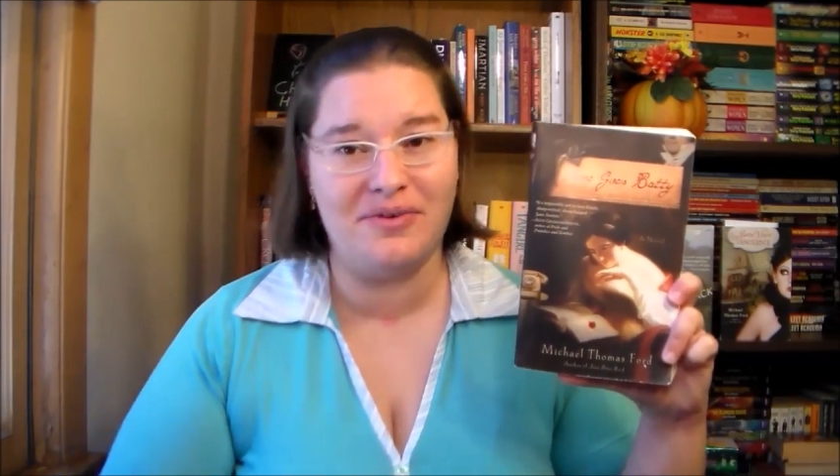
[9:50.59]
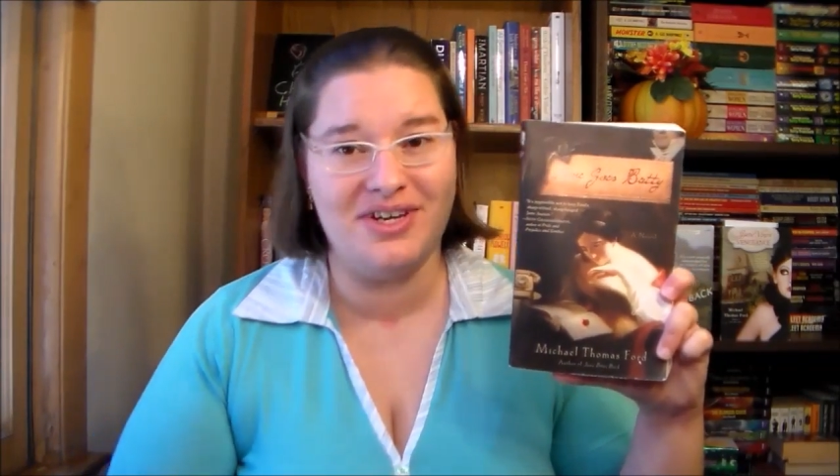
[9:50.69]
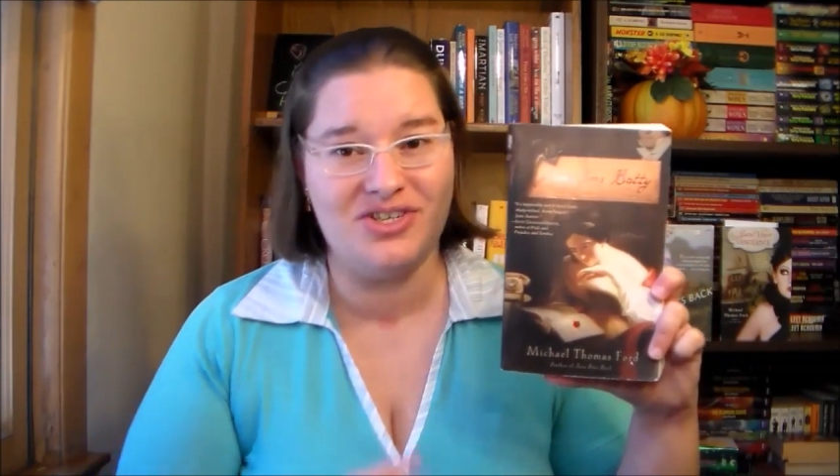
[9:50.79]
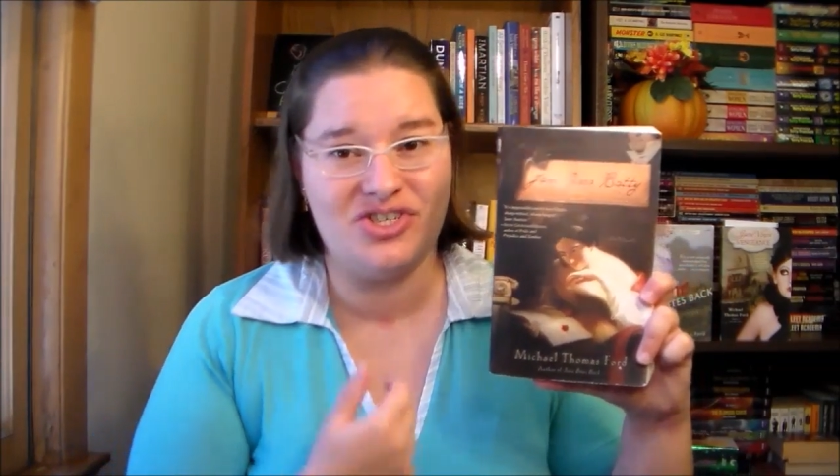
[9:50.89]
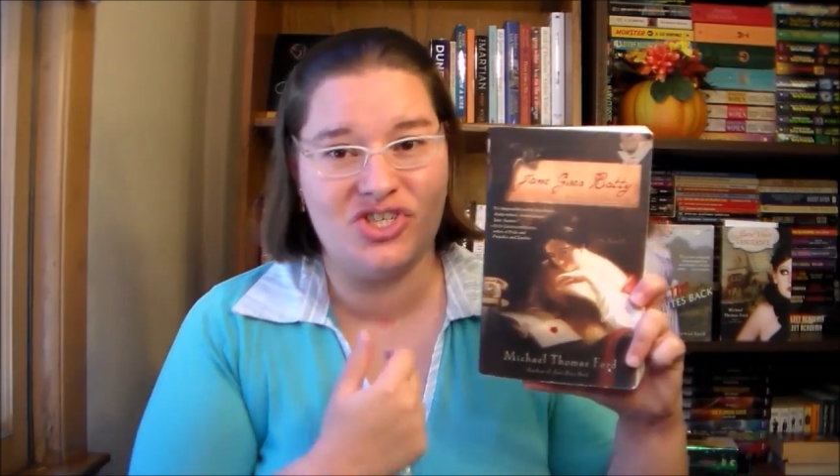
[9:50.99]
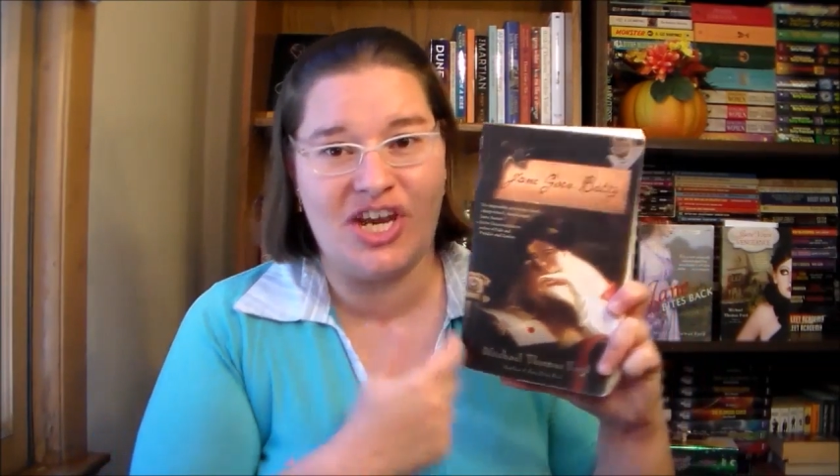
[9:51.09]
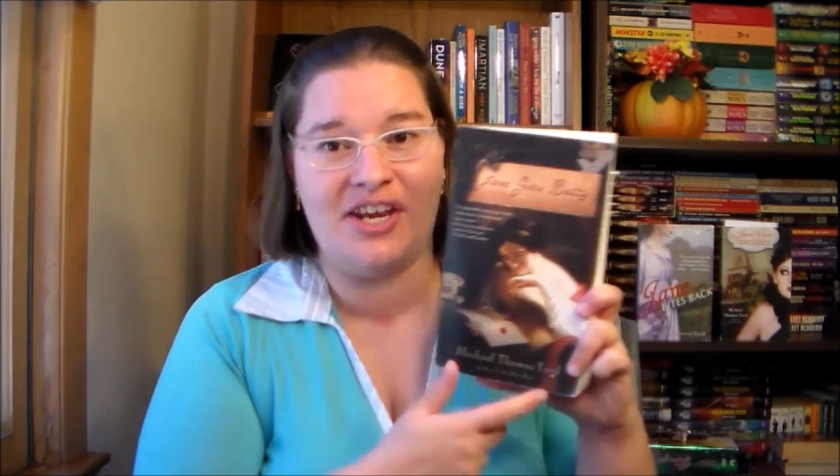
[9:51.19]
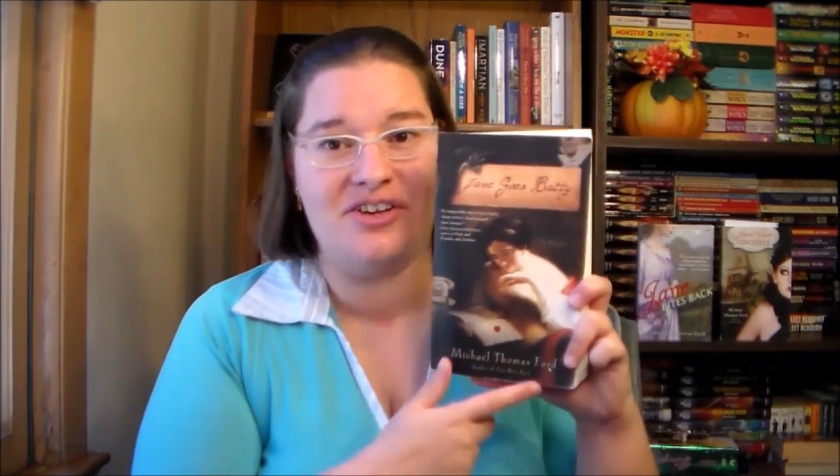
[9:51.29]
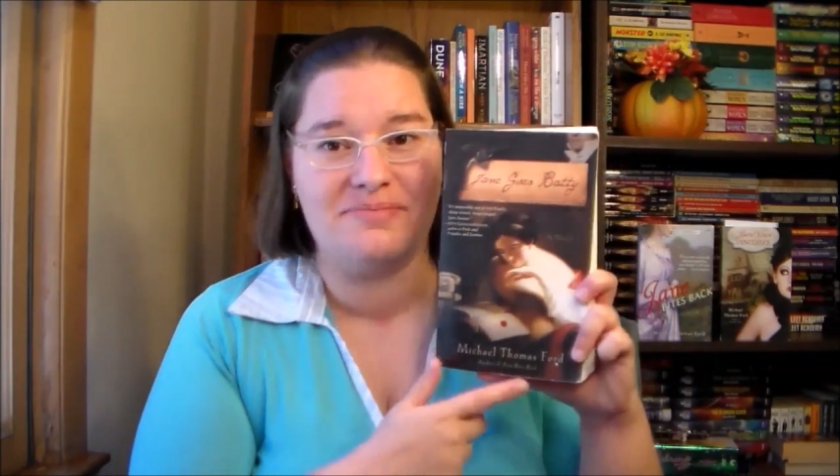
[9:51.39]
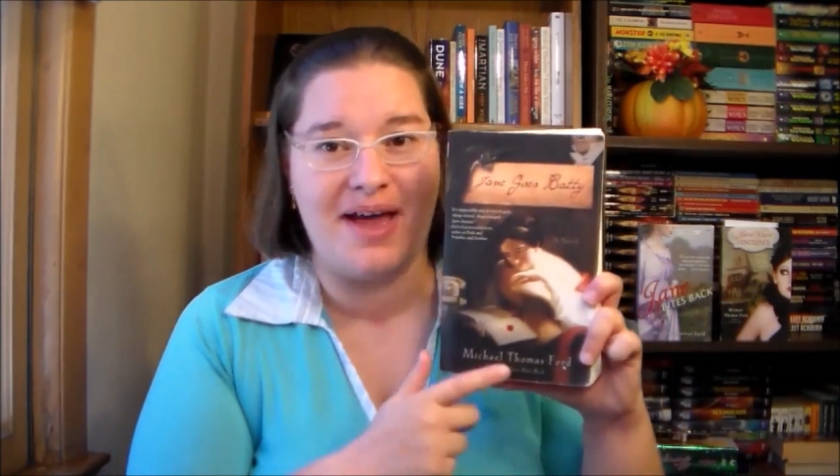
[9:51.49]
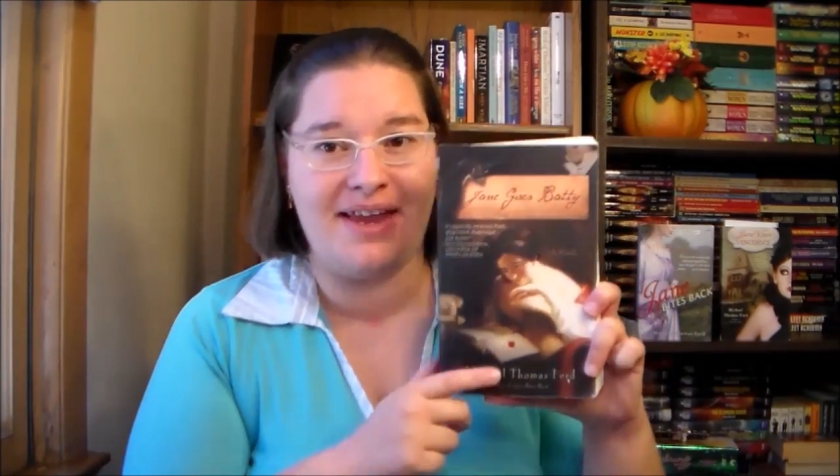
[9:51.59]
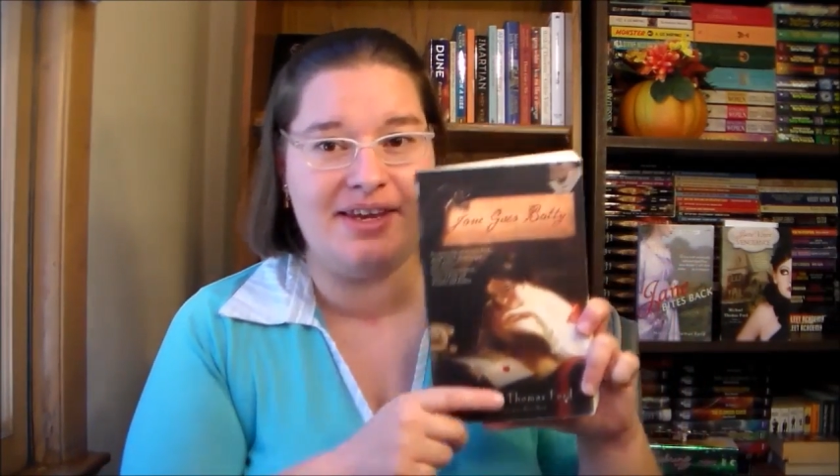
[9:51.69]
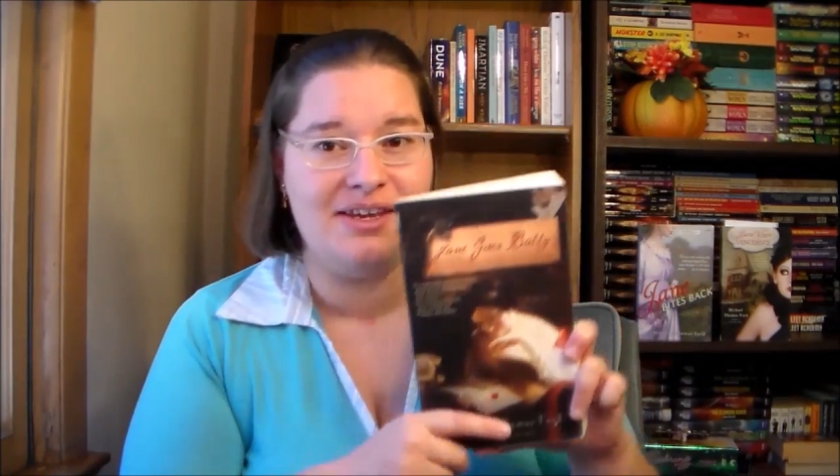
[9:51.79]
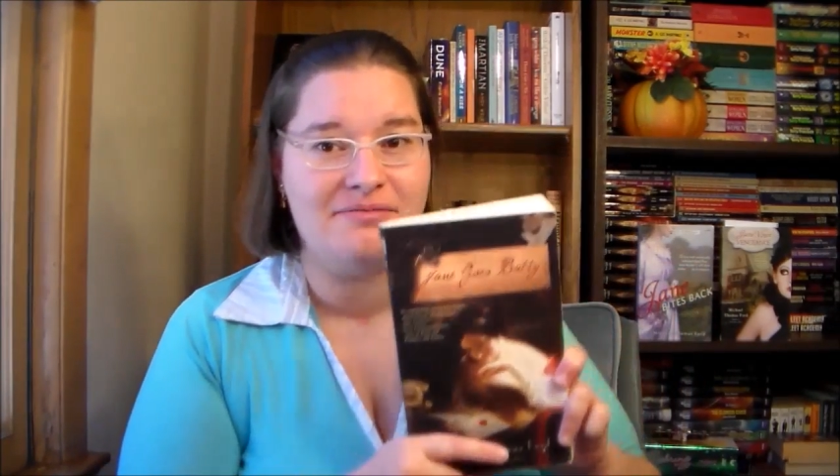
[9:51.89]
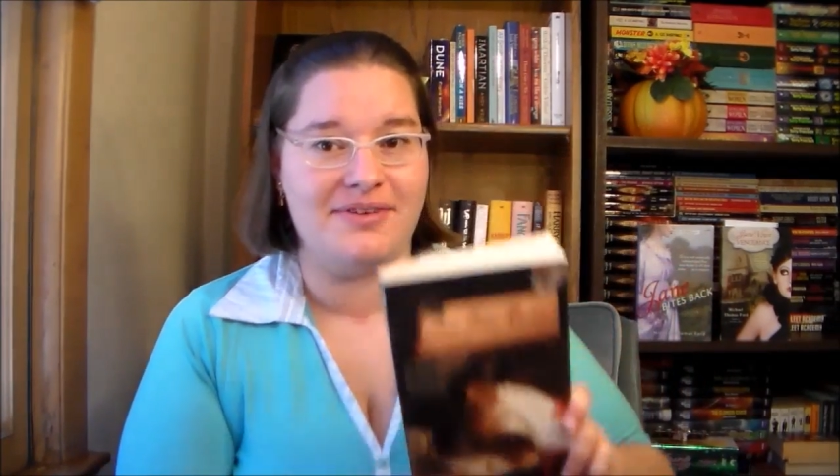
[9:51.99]
read Jane Goes
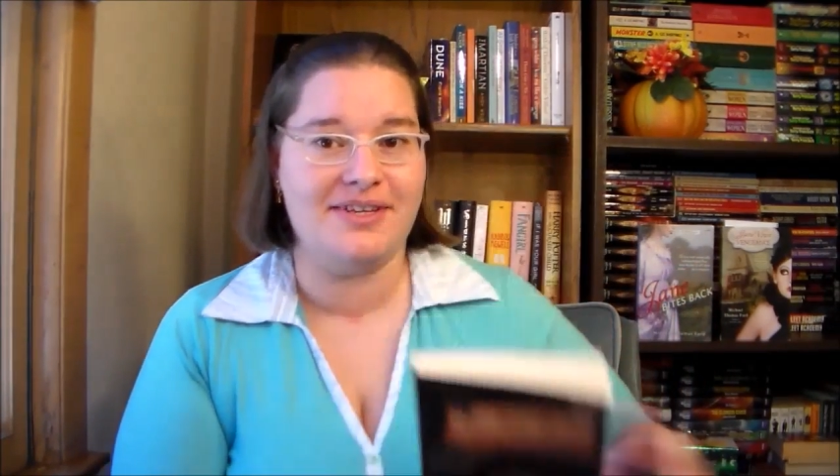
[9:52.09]
Batty.